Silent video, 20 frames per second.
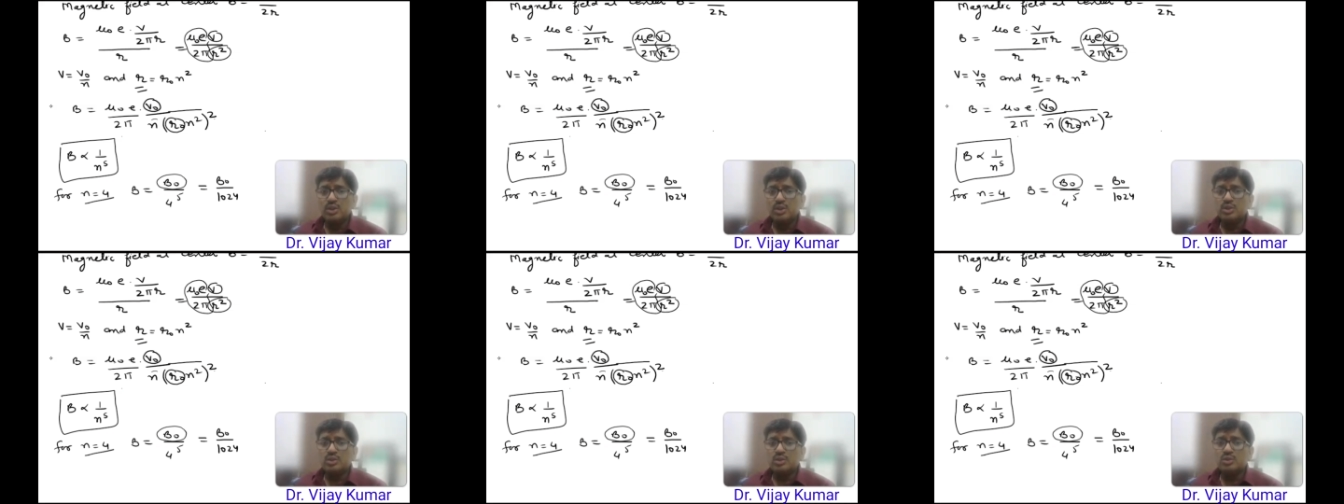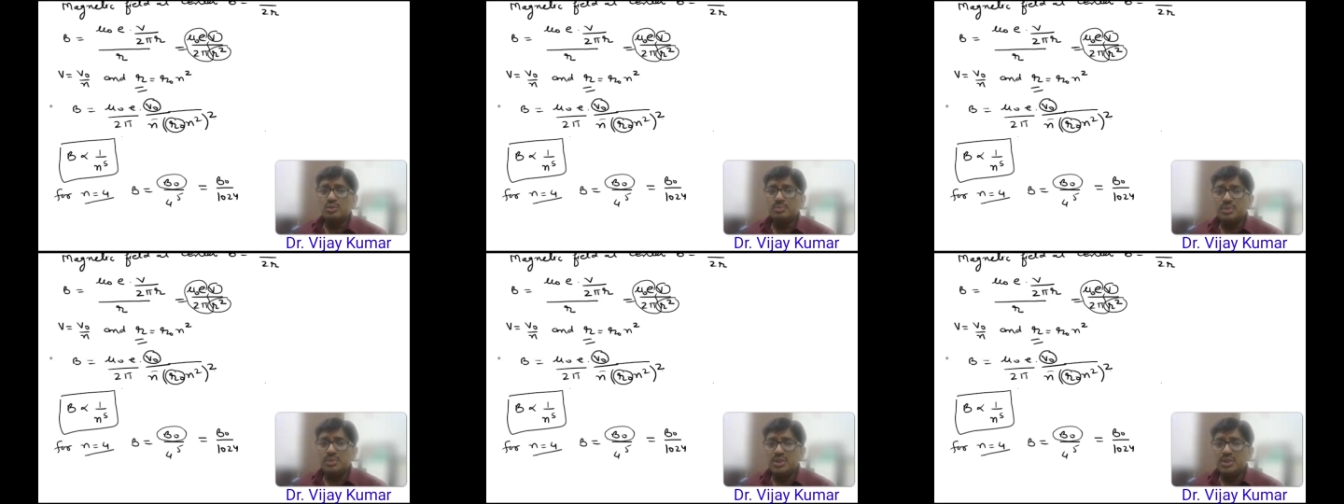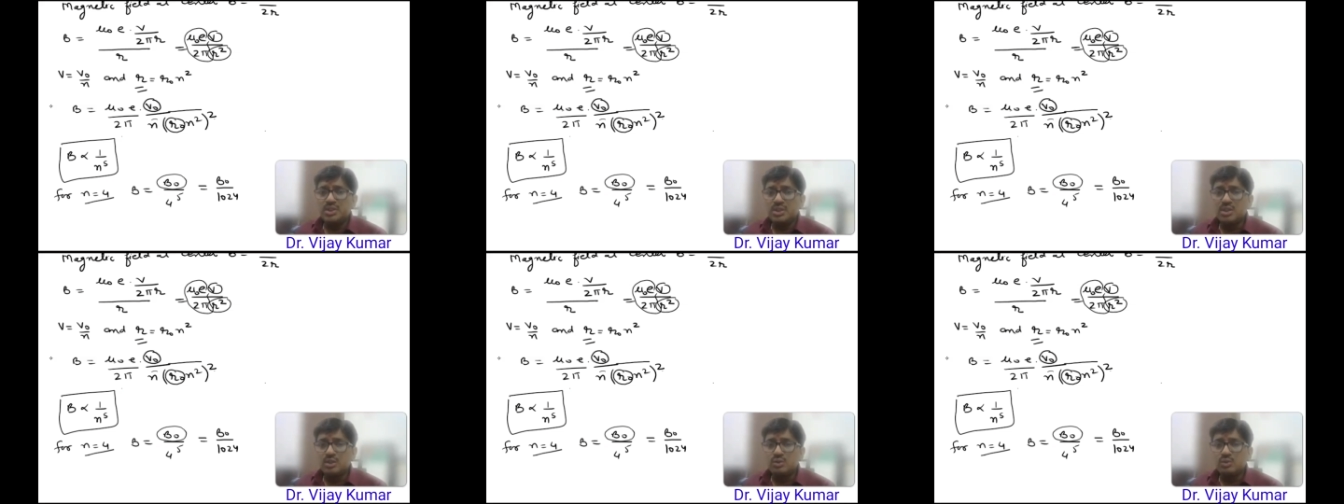So B
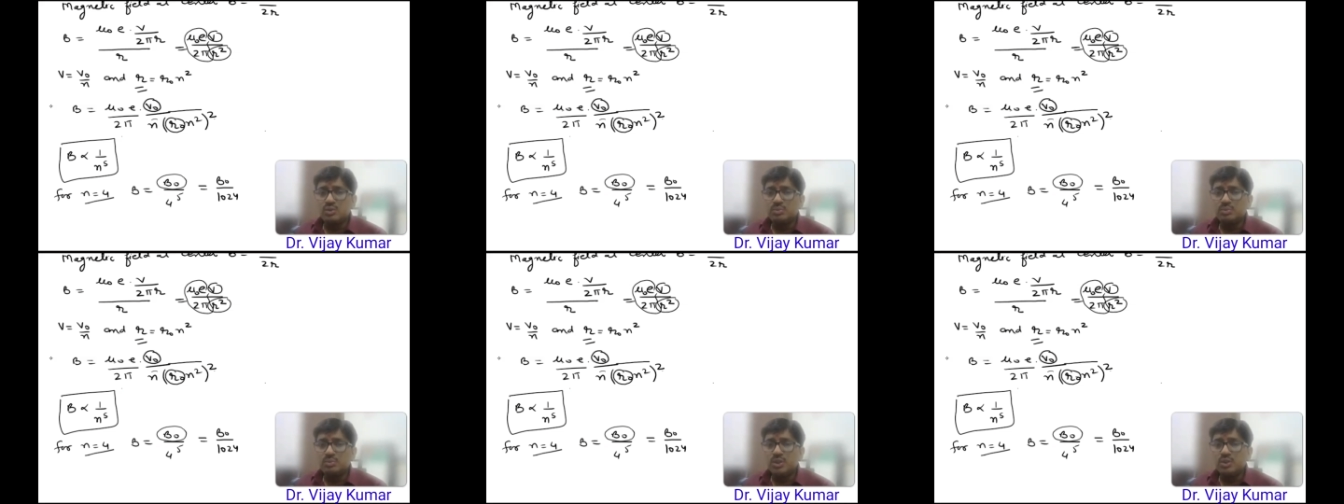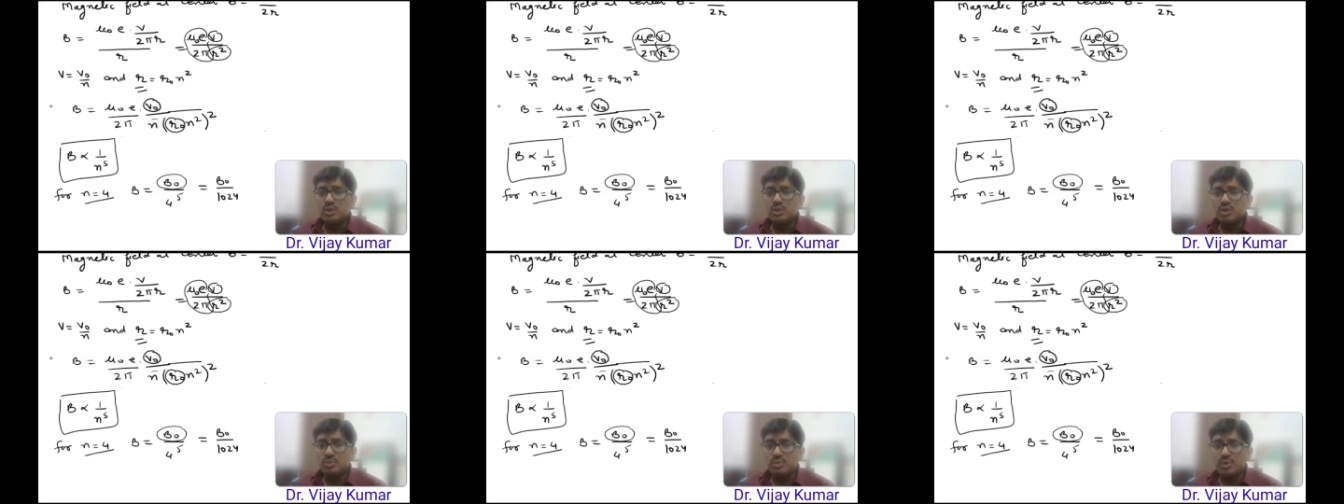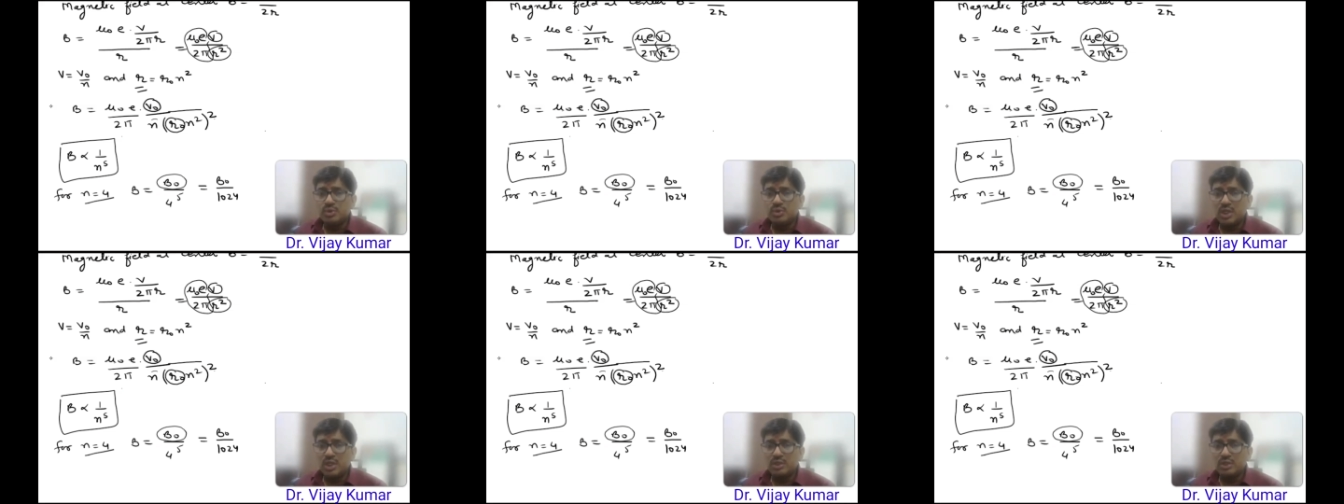is equal to B naught
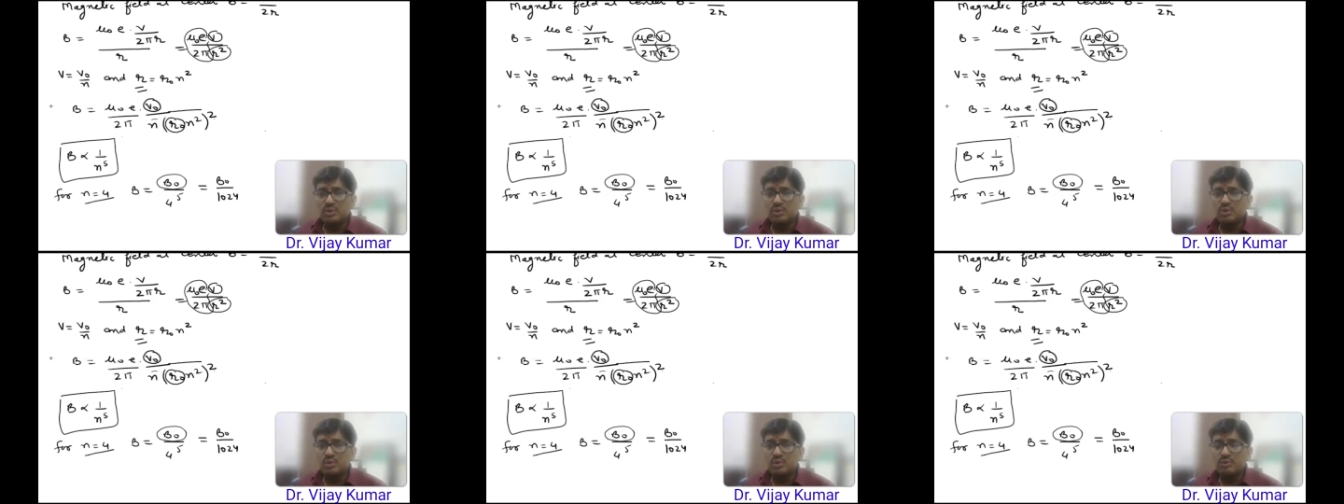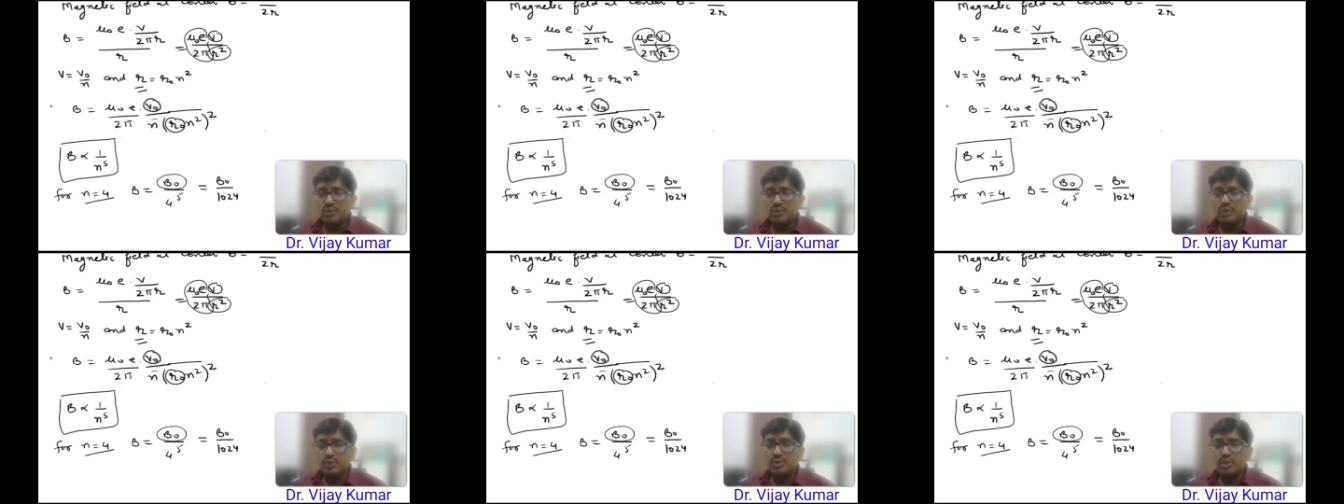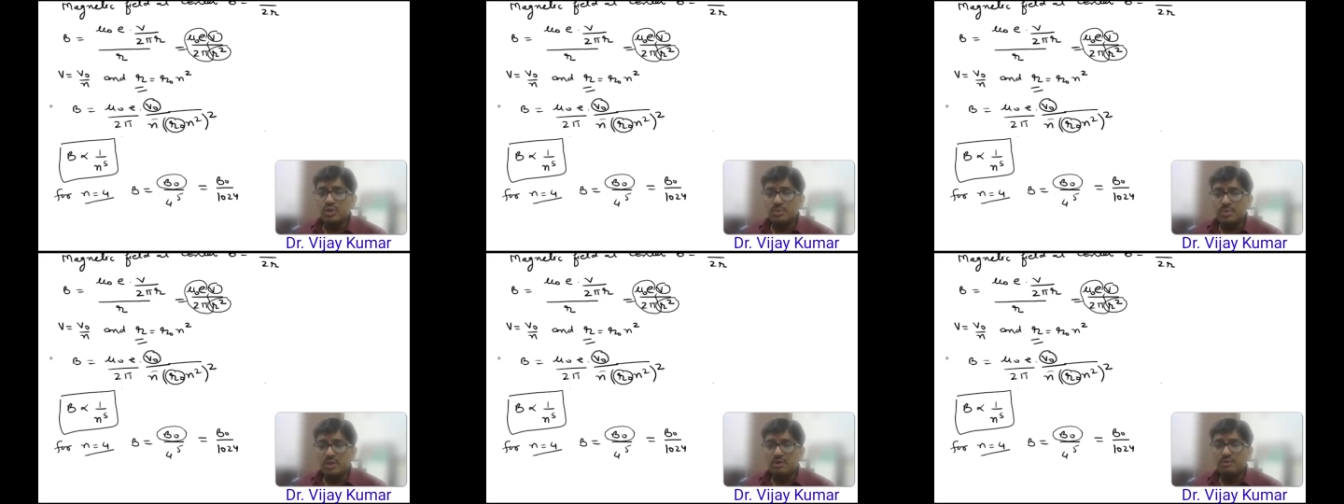upon R 4 to
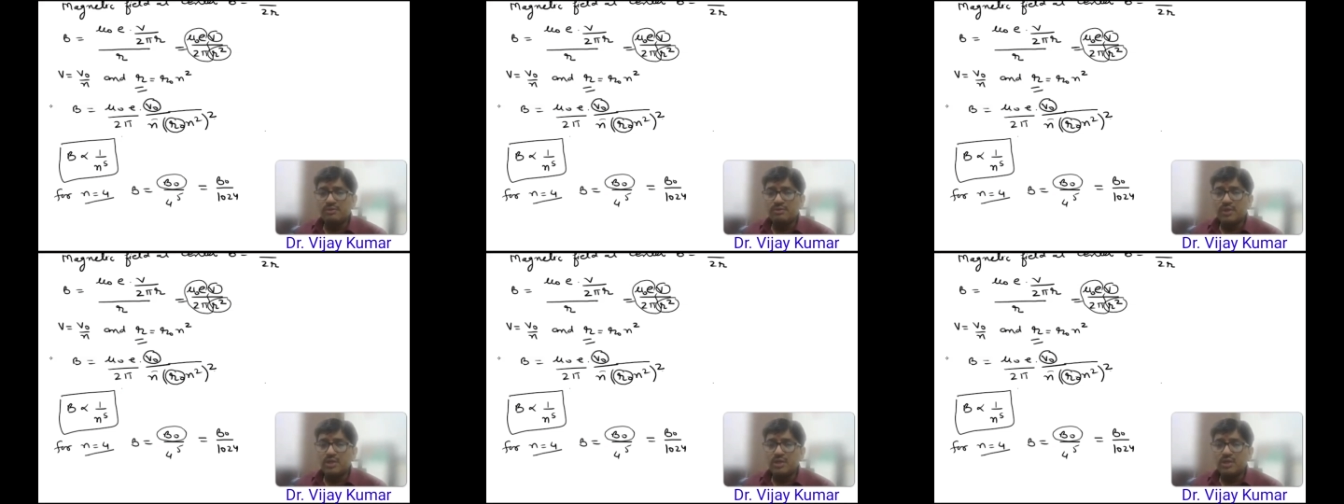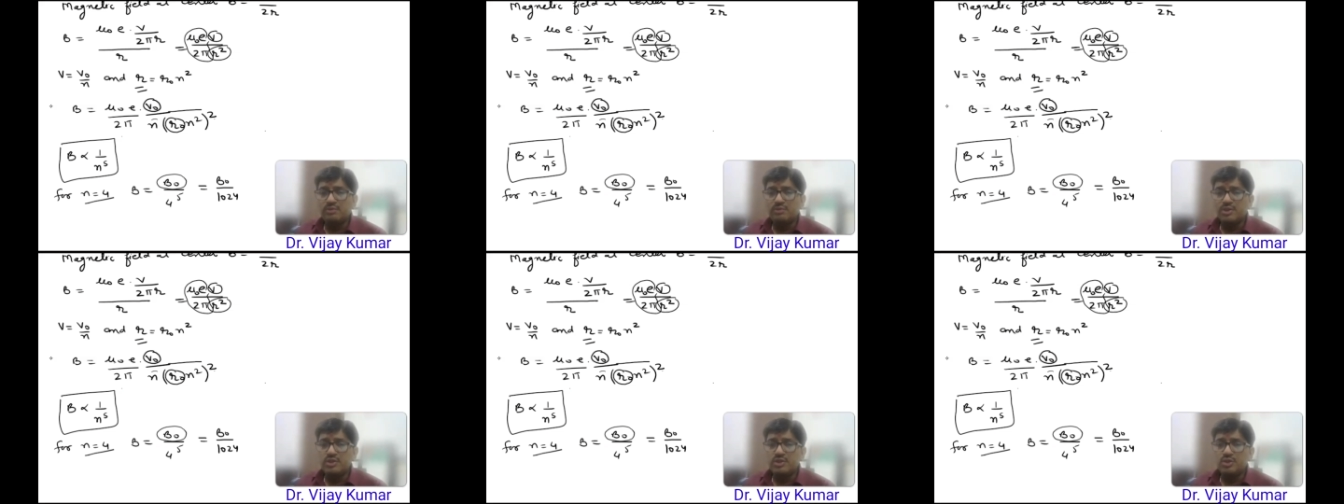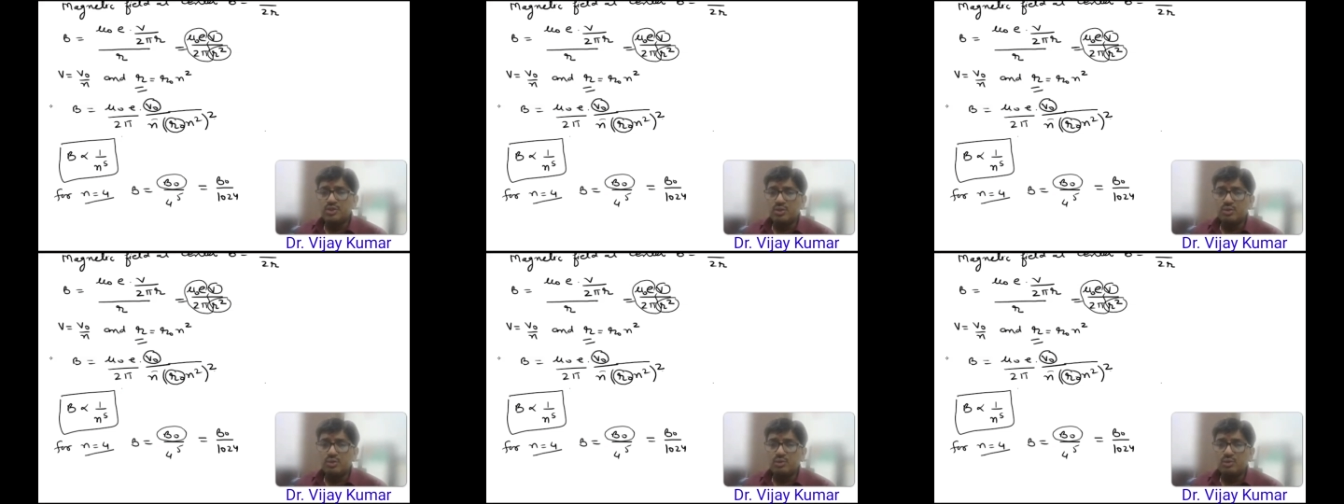the power 5,
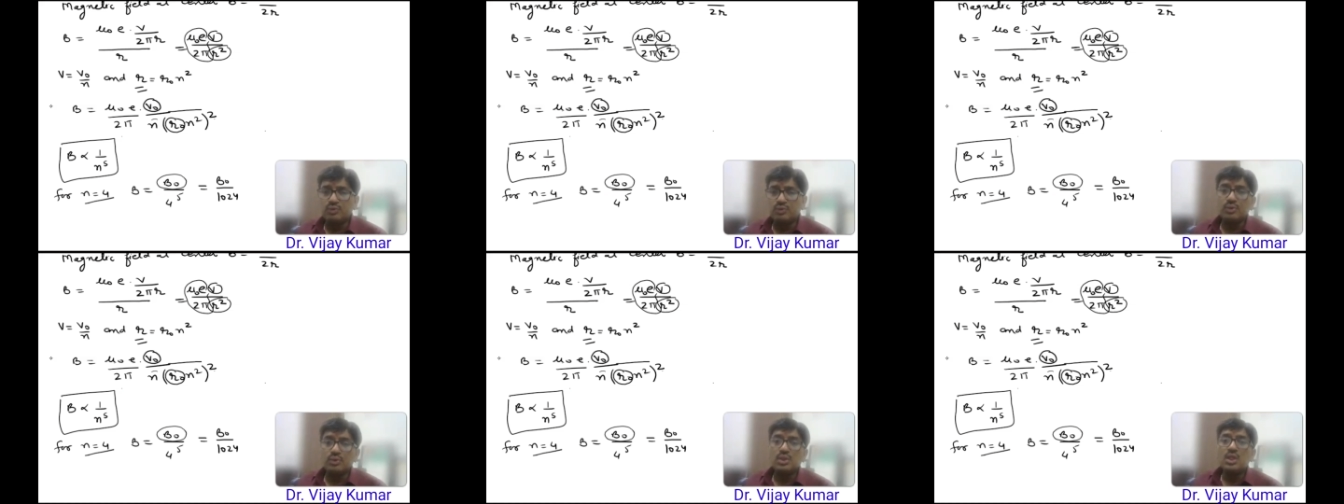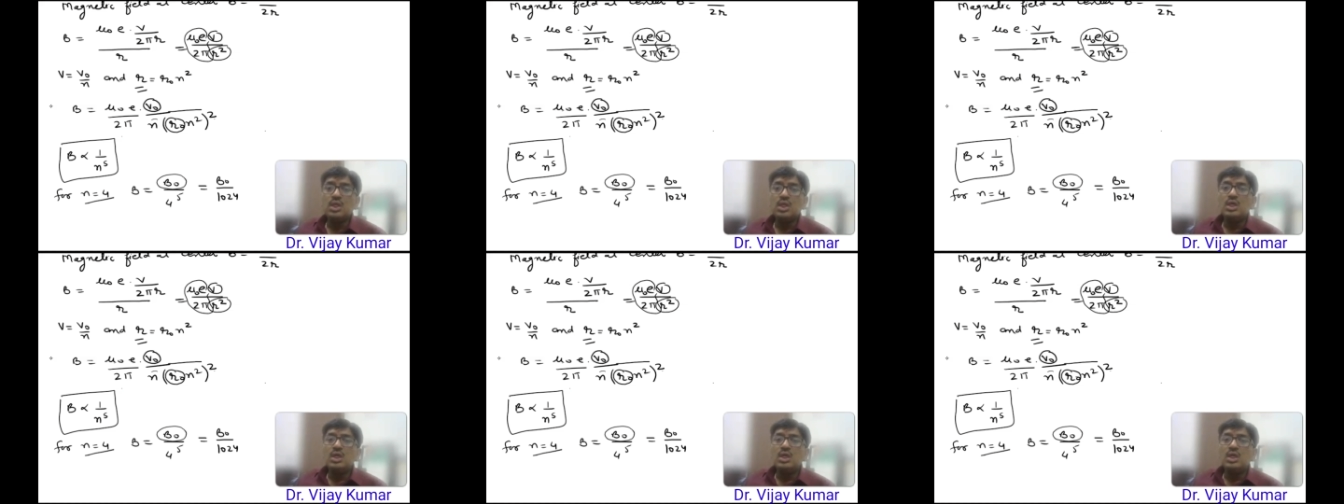1024.